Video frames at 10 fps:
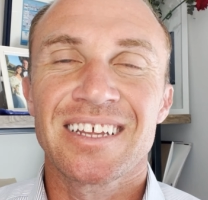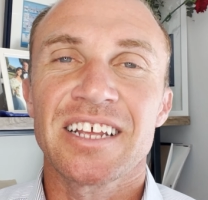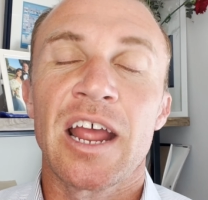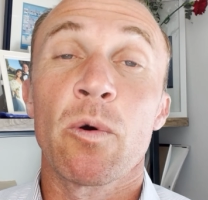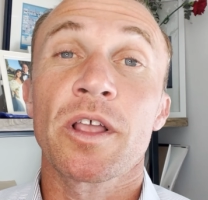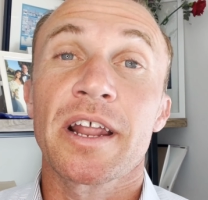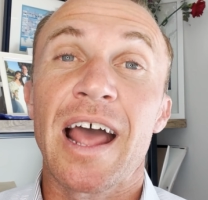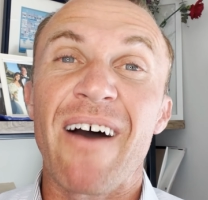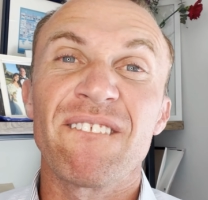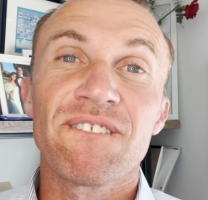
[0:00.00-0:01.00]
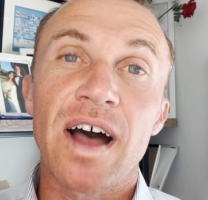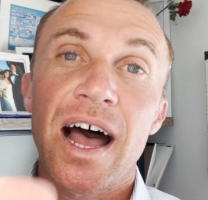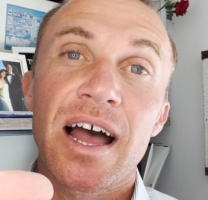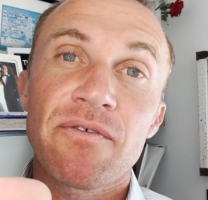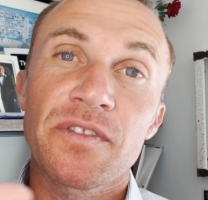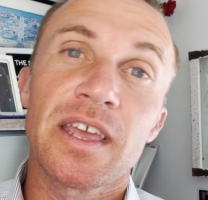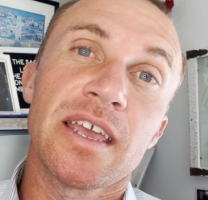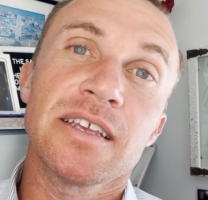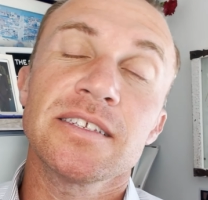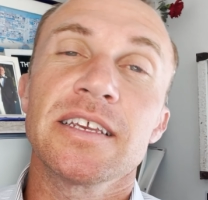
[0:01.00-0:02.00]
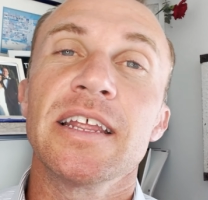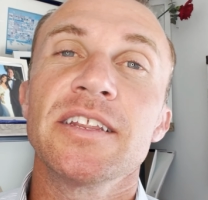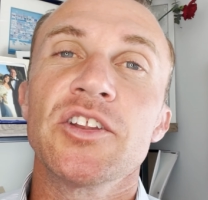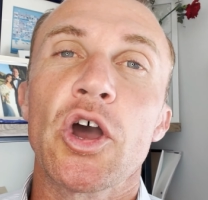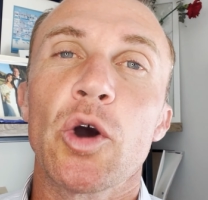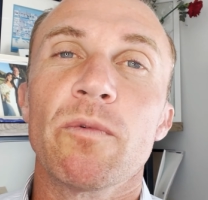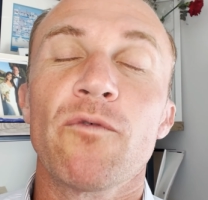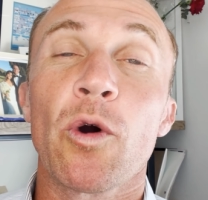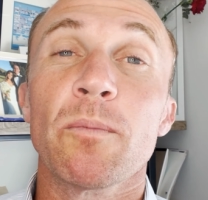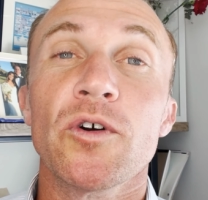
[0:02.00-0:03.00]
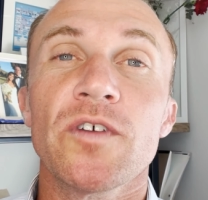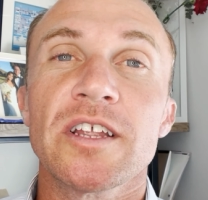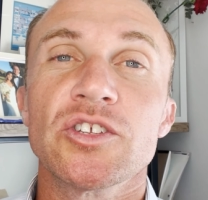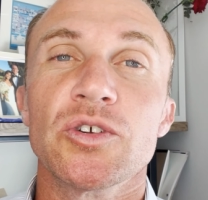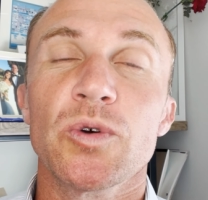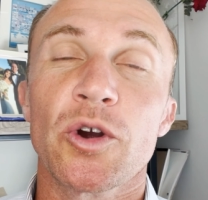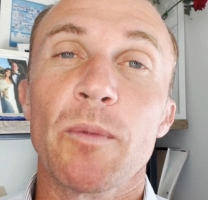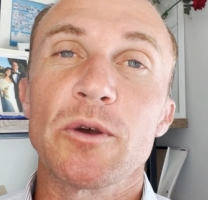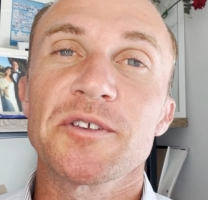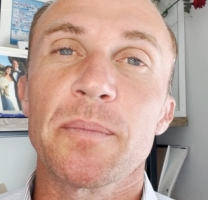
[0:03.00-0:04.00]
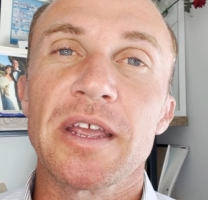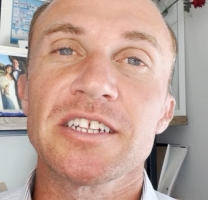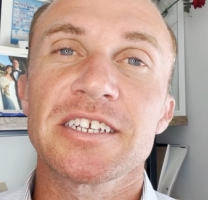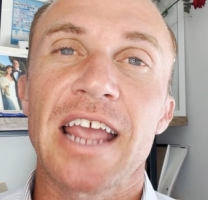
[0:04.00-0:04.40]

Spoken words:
Today we're looking at 5 things you need to know before moving to Hermosa Beach,